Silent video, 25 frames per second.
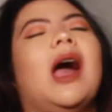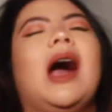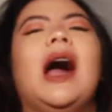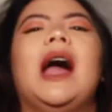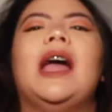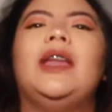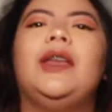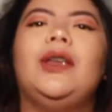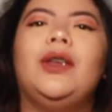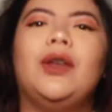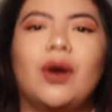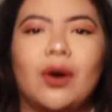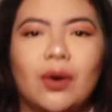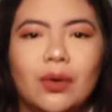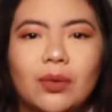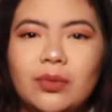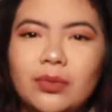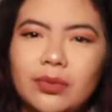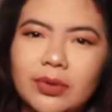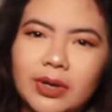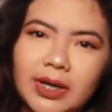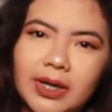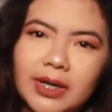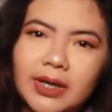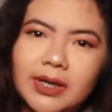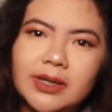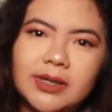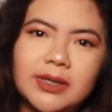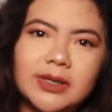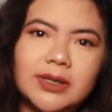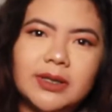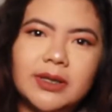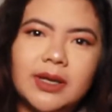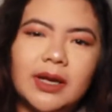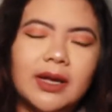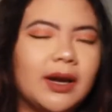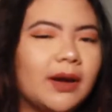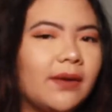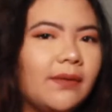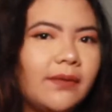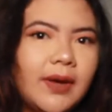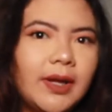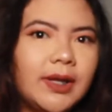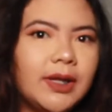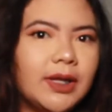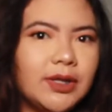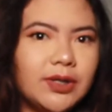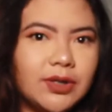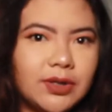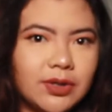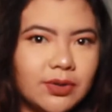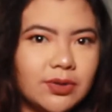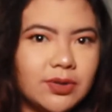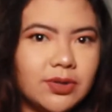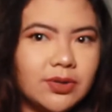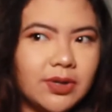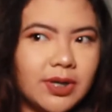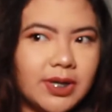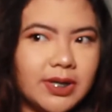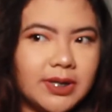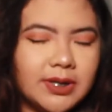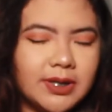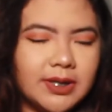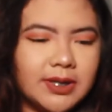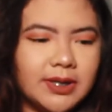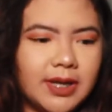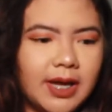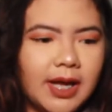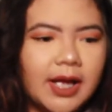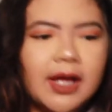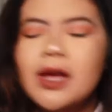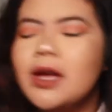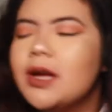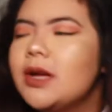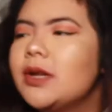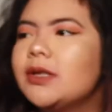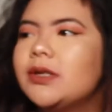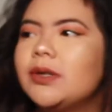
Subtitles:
I know who it is, and I find that so strange to say.